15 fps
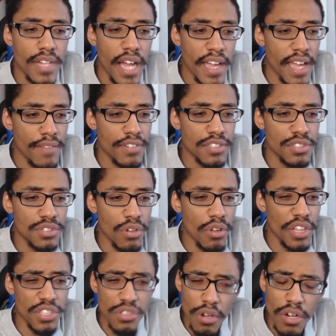I haven't
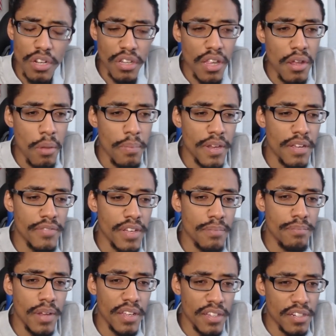installed. I started a little bit of
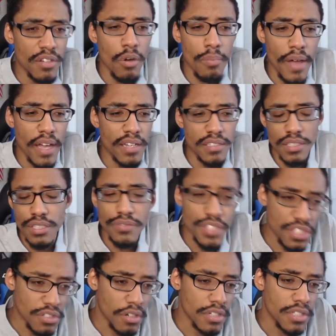it, but I'm gonna go back. I'm gonna
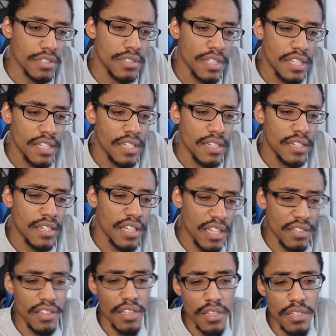restart it.
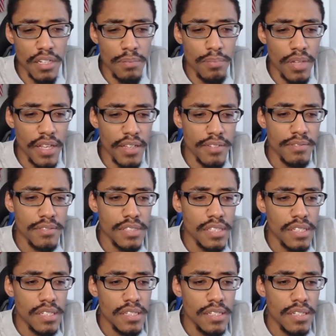I think I'm gonna play it.
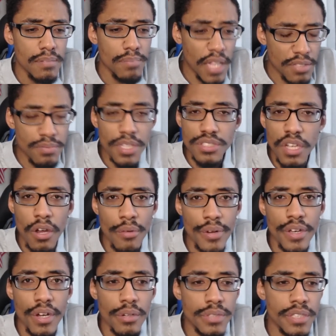But that's because I
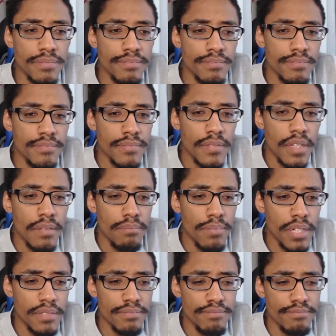already own it.
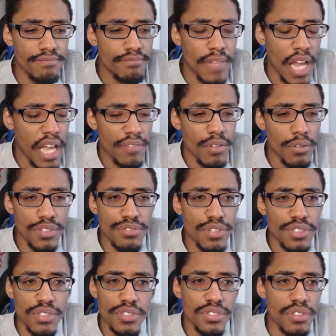But I have no
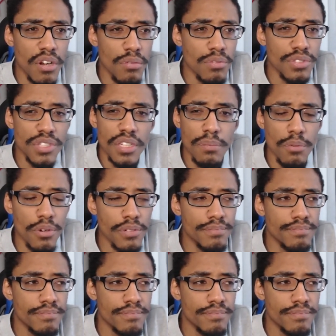interest in Star Wars anymore.